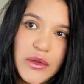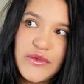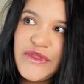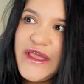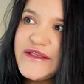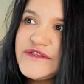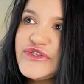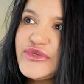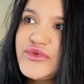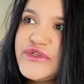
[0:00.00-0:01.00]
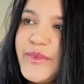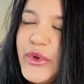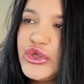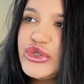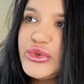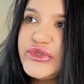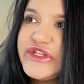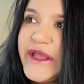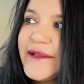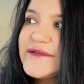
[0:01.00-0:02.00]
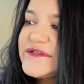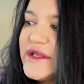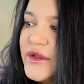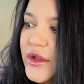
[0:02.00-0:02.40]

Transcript: days to respond to a text